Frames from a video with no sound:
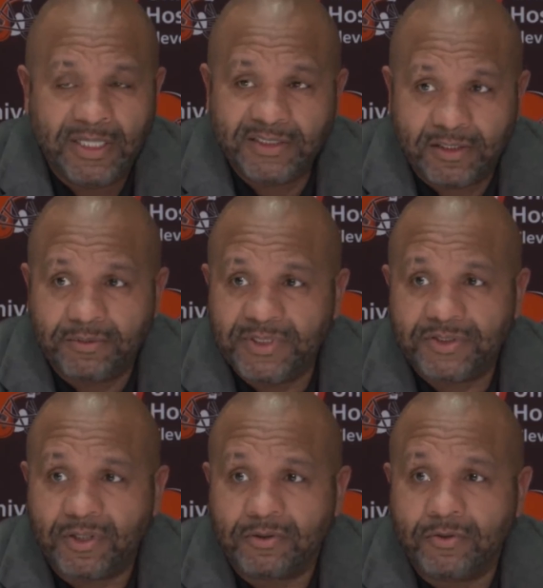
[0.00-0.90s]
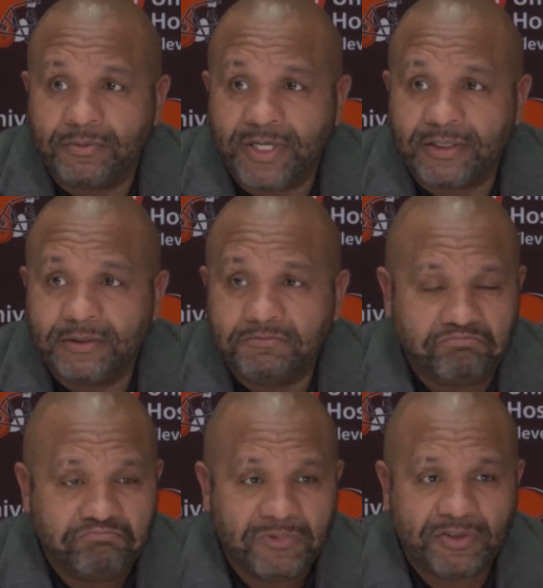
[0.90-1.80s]
He's going to be a starting quarterback.
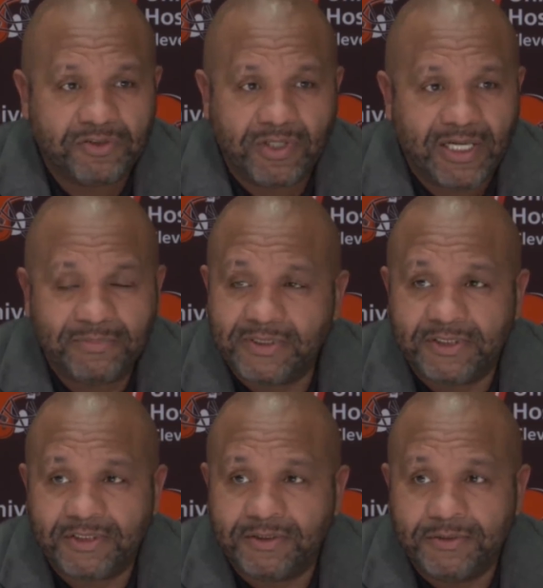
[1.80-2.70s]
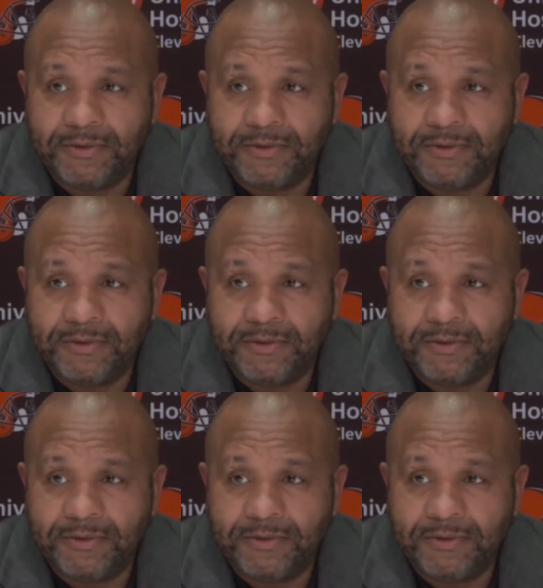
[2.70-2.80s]
There's no competition.